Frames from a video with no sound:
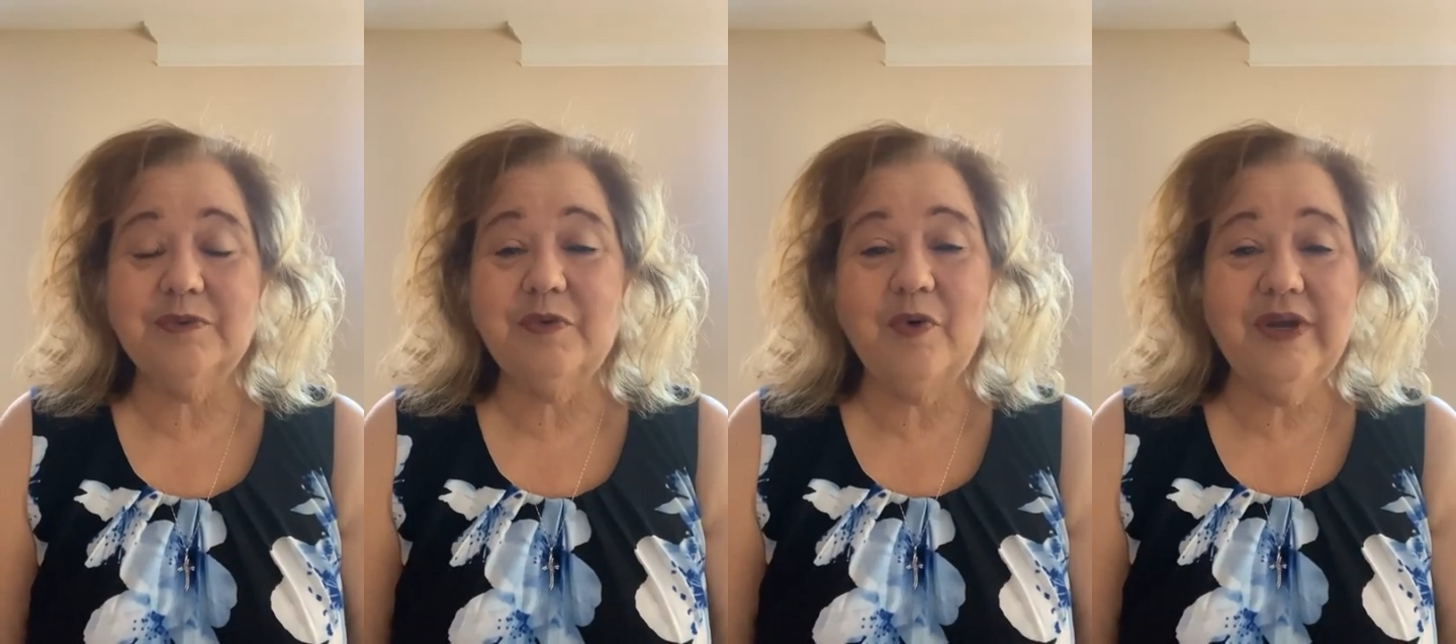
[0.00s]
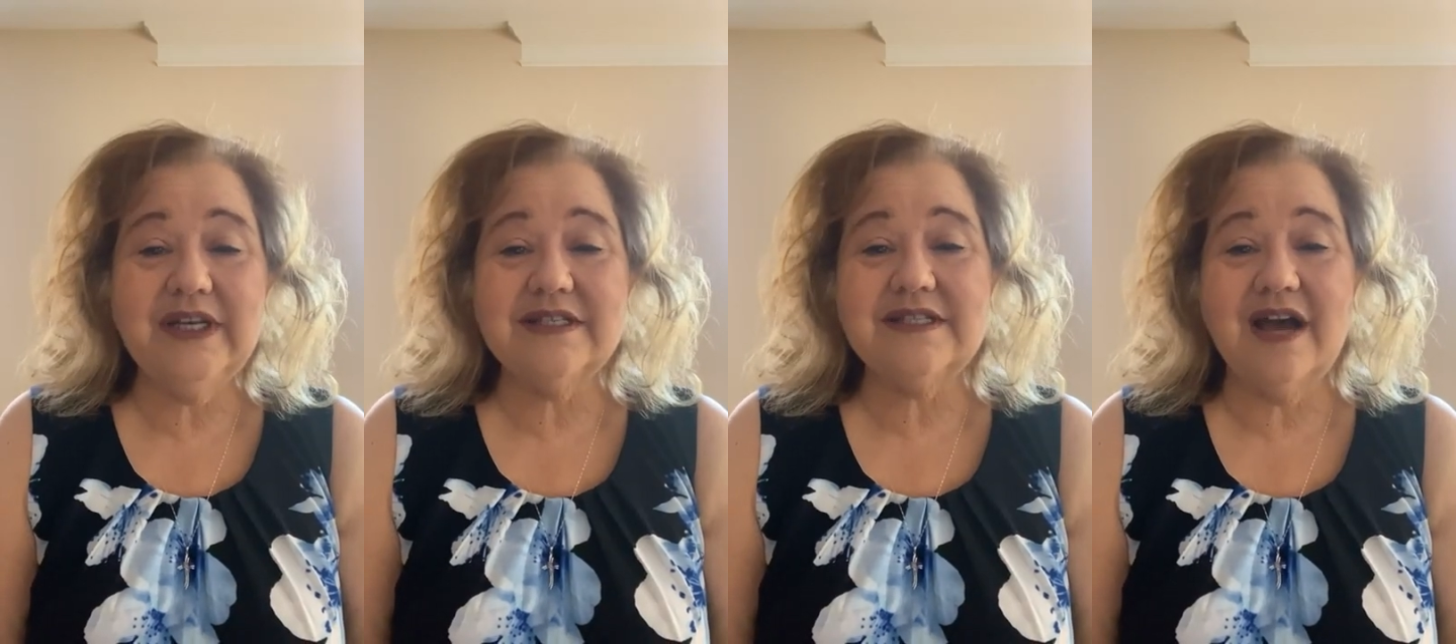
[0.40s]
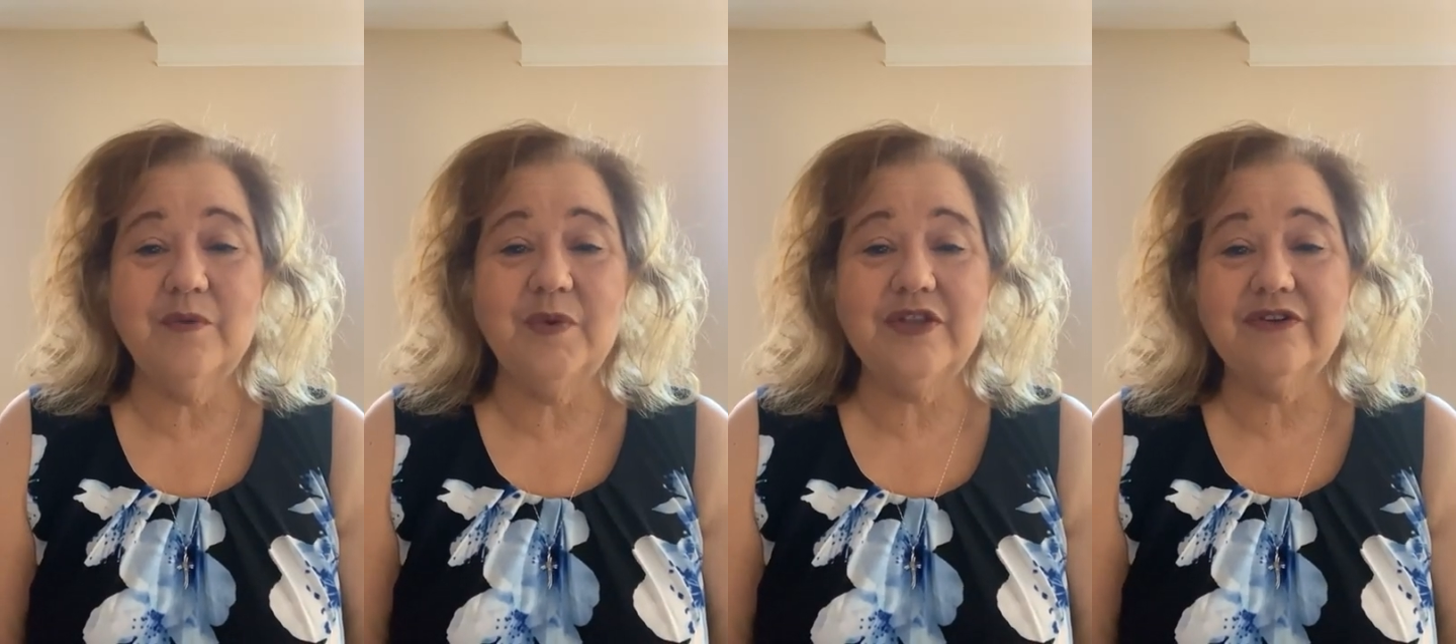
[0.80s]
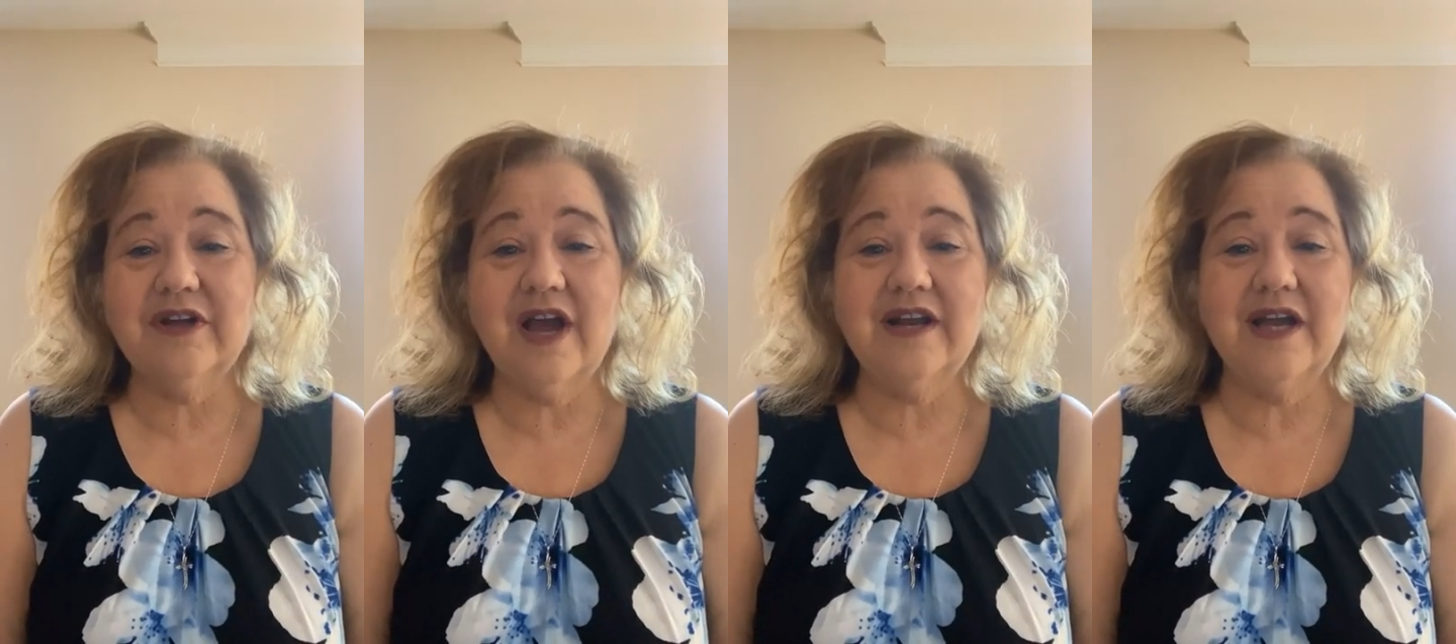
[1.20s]
The point is not whether or
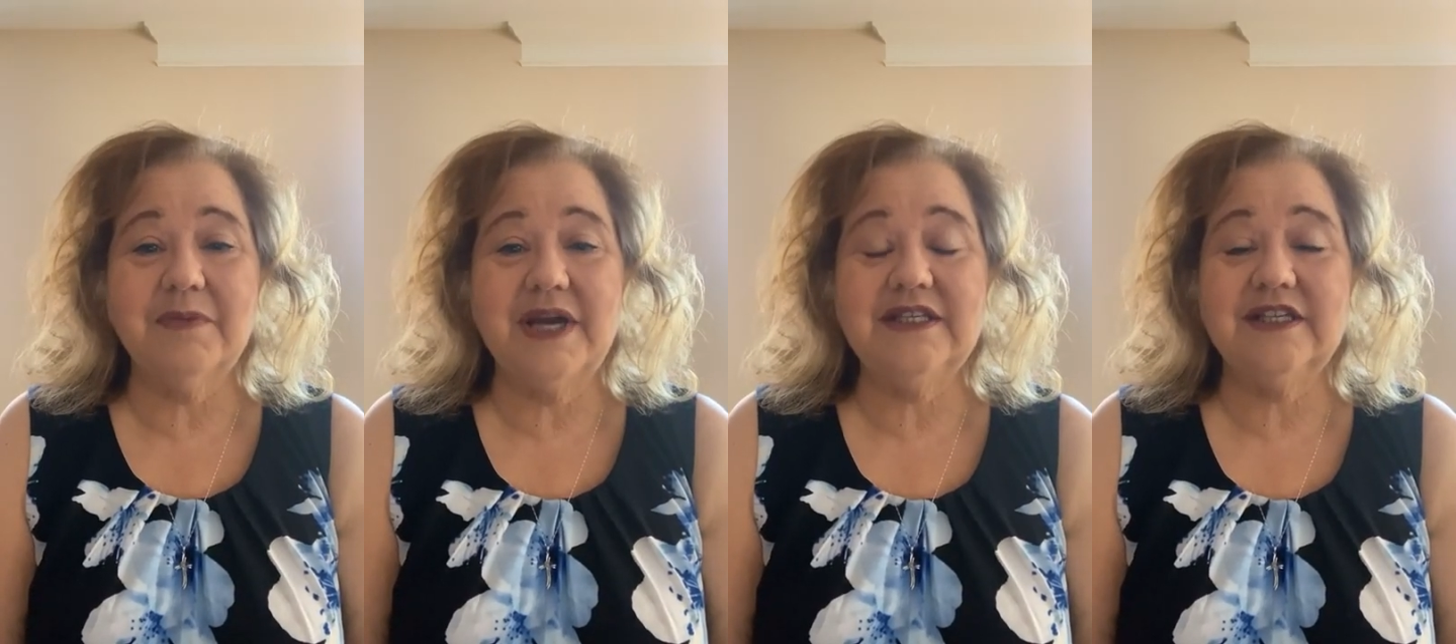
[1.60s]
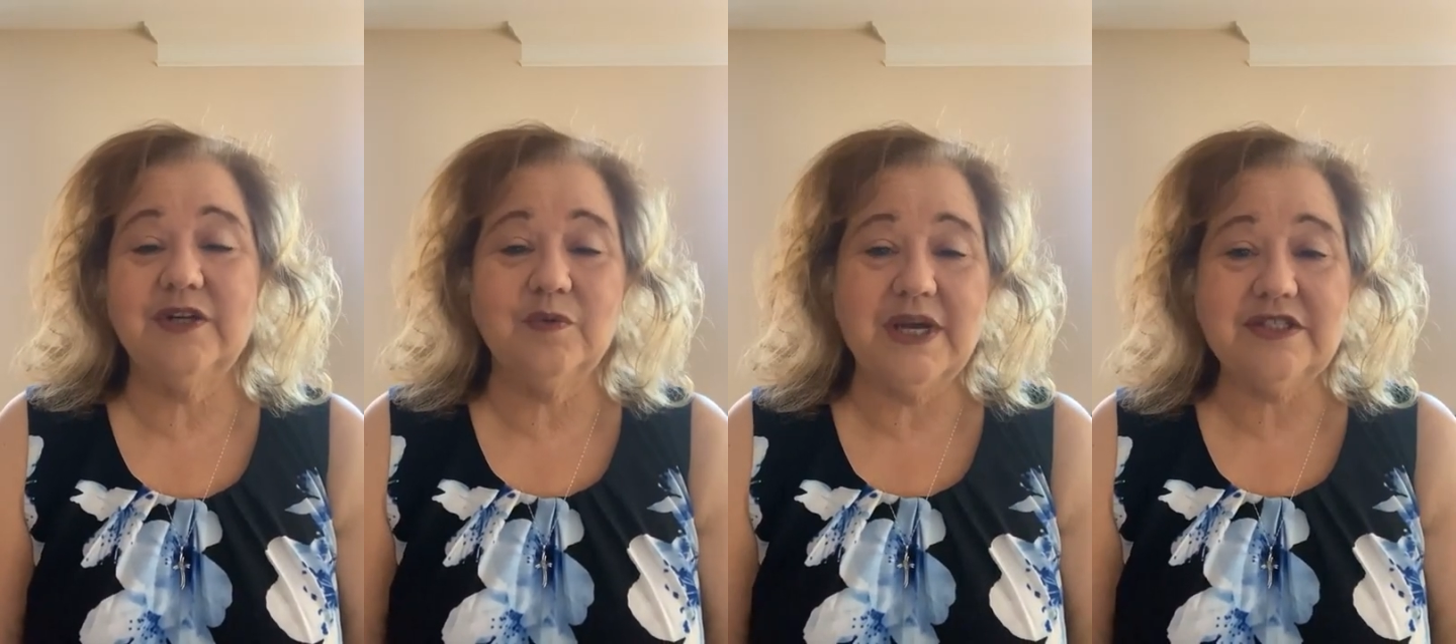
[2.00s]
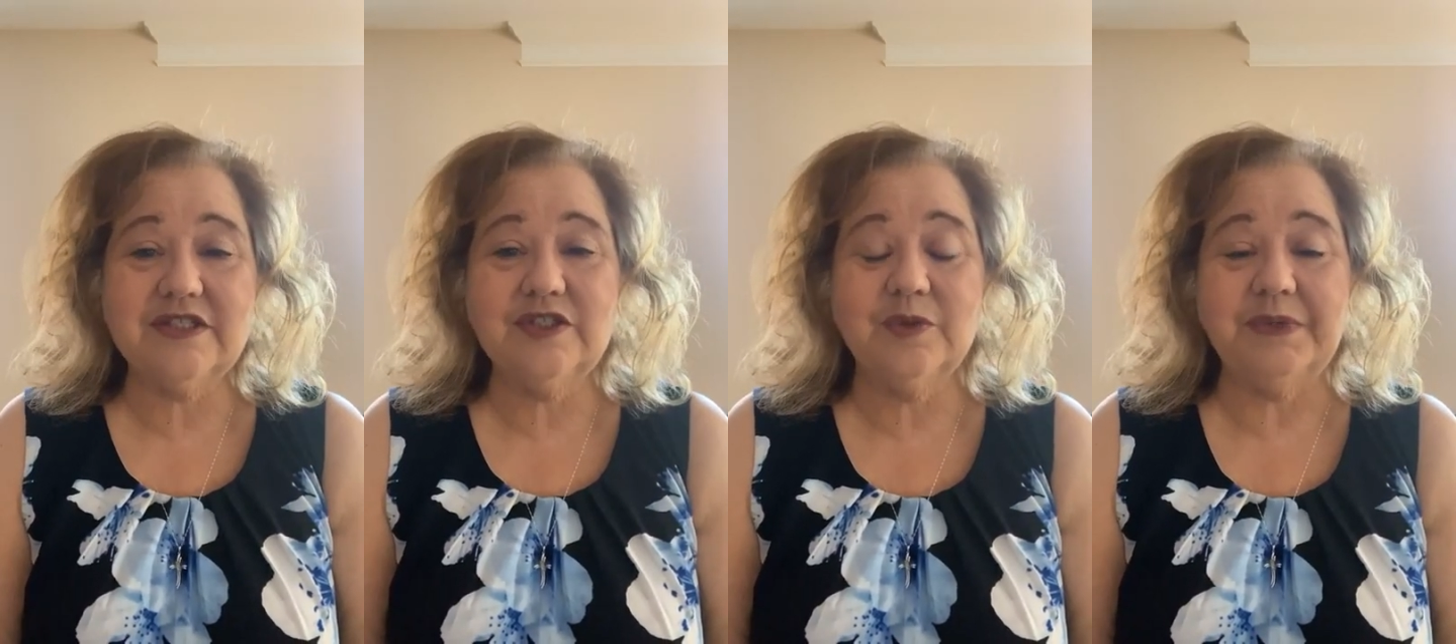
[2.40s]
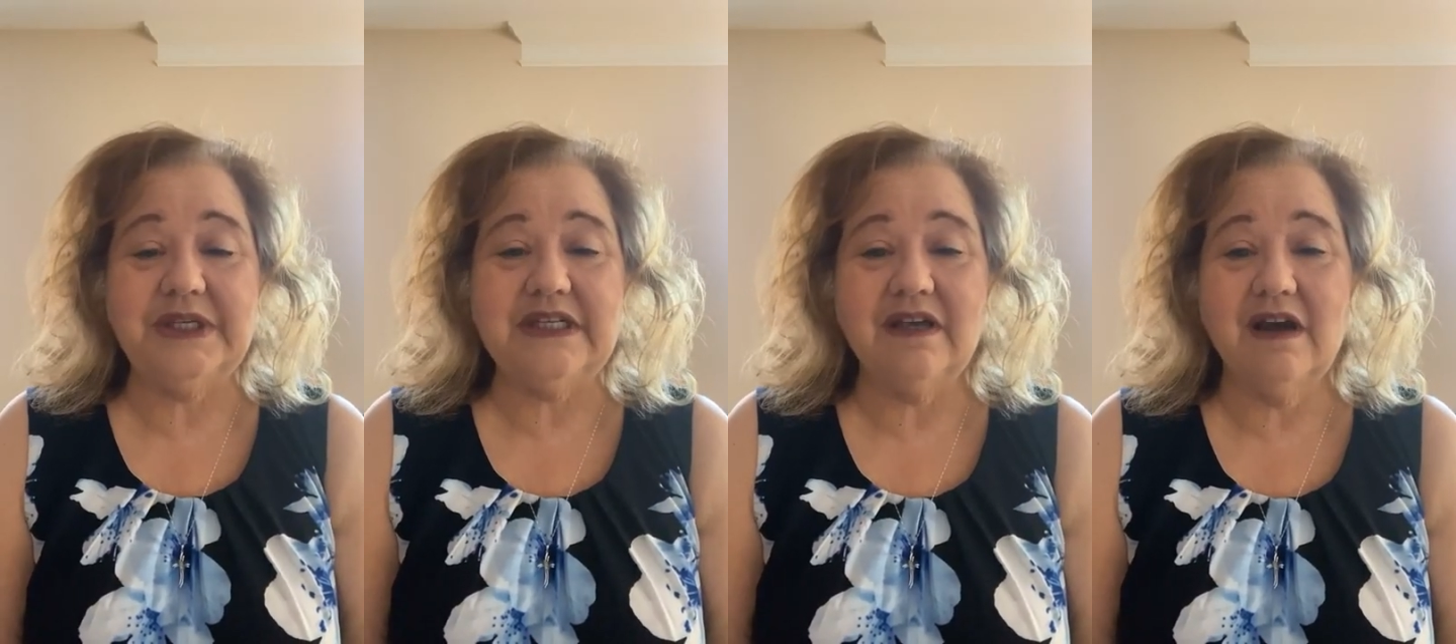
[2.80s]
not I might get arrested or
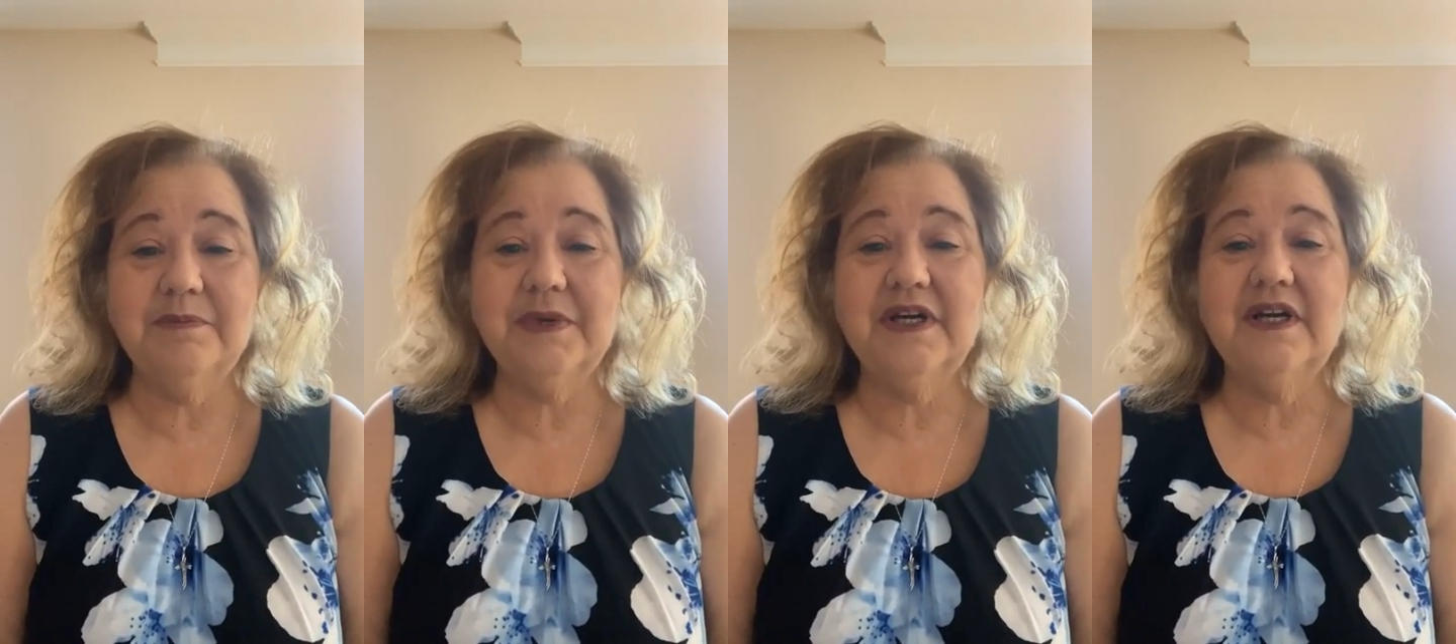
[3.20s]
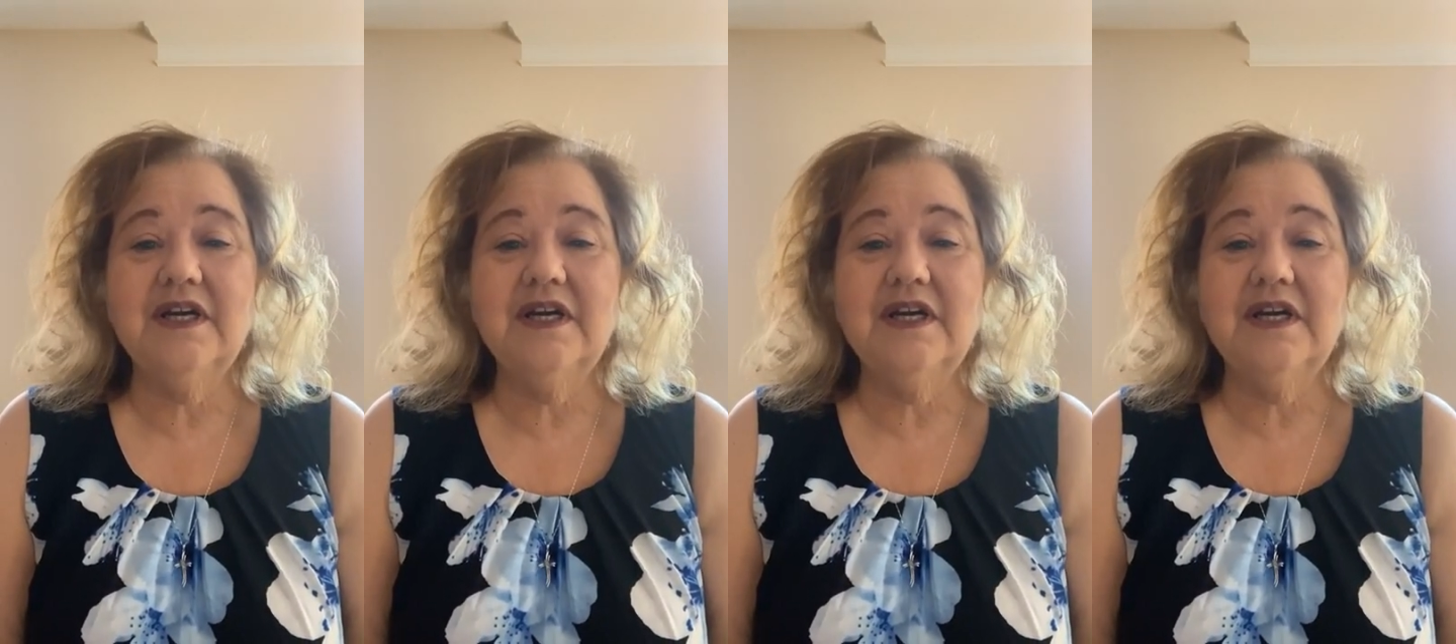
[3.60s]
beaten up.